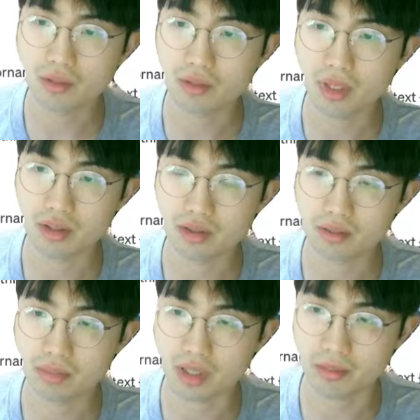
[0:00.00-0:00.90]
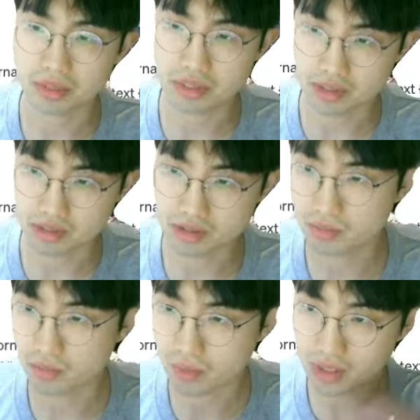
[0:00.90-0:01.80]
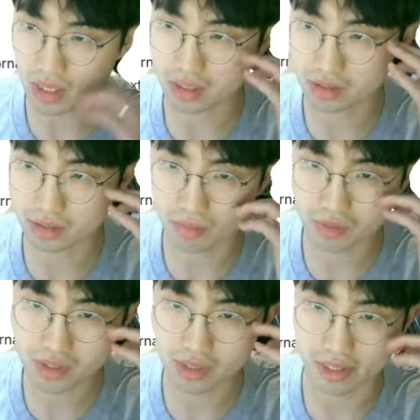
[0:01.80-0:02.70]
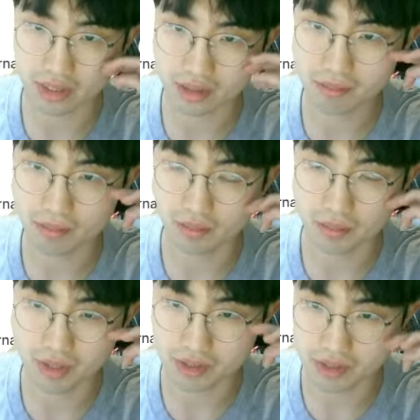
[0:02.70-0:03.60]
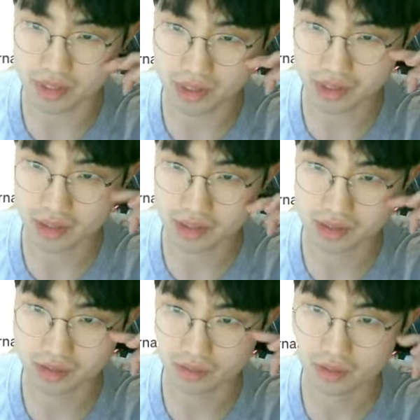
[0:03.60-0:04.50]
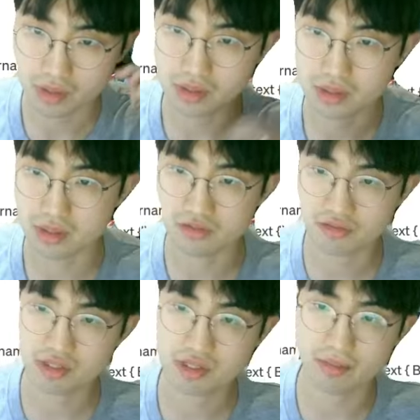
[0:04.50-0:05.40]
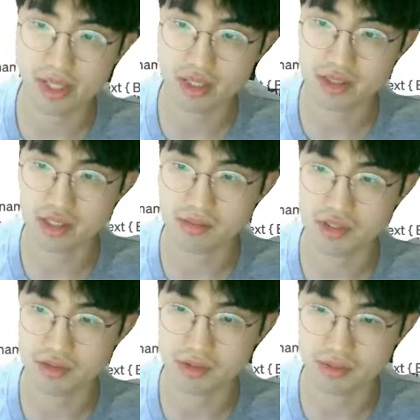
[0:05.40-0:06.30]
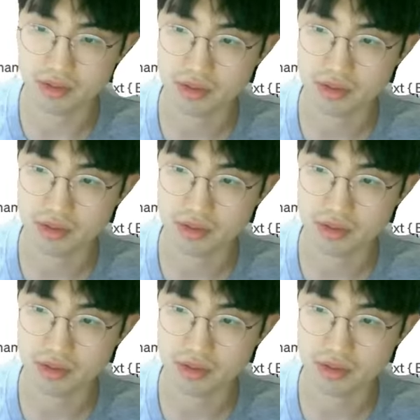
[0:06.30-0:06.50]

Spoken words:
about the parameters, what are the most likely parameters? So the difference might seem suitable.